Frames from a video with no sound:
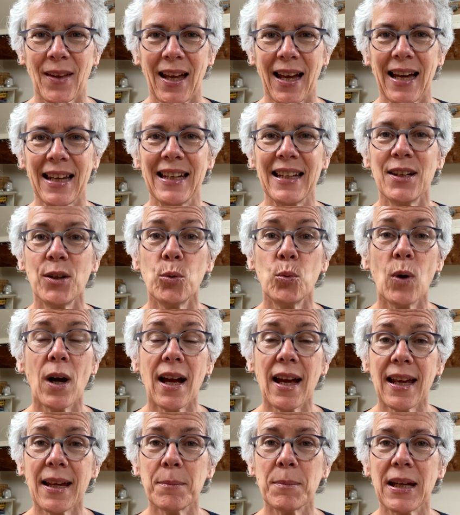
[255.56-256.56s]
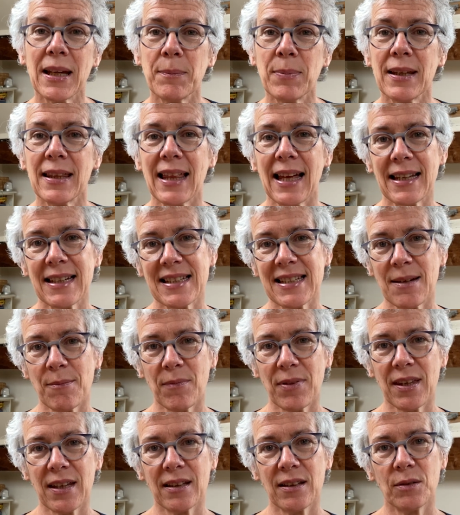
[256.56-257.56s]
And in a way, maybe that's
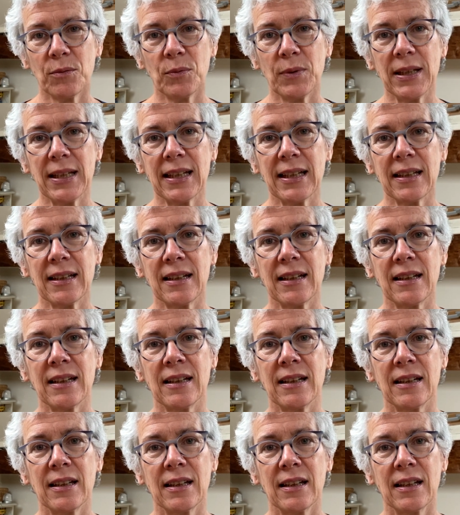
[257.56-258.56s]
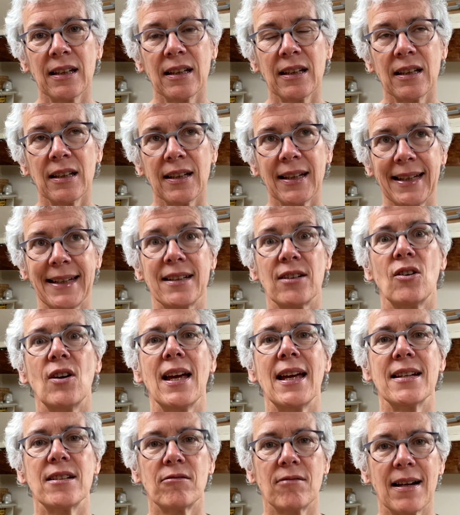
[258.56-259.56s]
something that we can get our
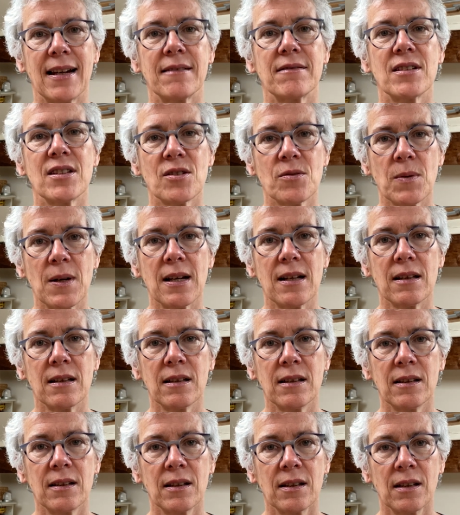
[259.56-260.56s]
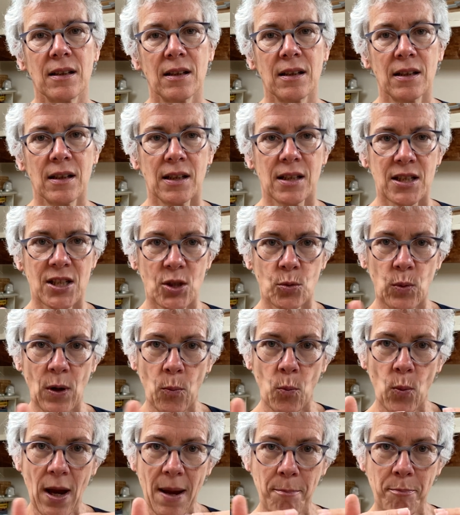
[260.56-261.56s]
head around as well. So
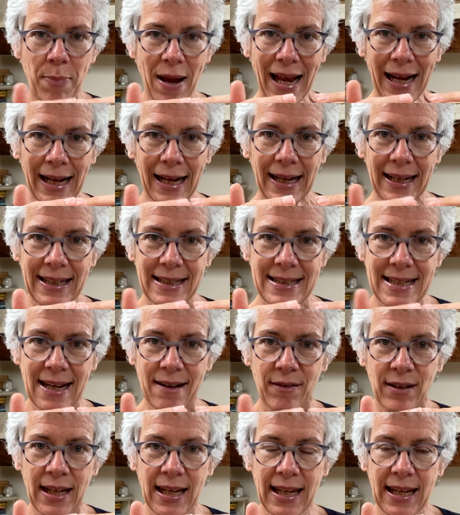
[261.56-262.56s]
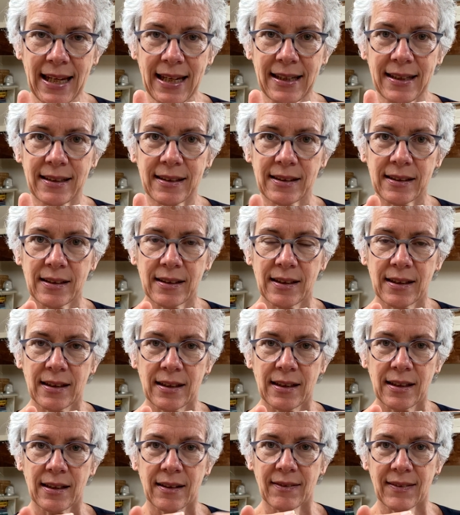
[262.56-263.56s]
when we're battling down here,
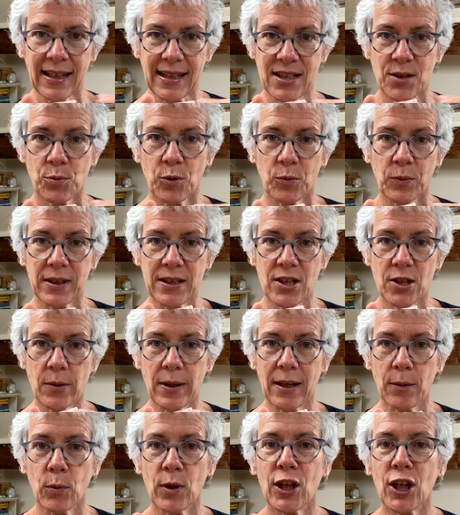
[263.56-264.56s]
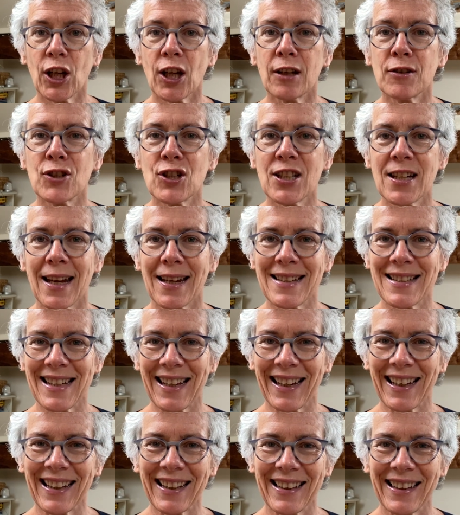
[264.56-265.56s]
that's what we're doing, we're
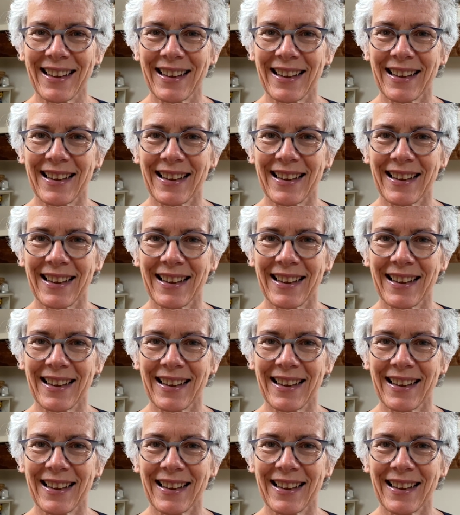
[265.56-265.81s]
negotiating.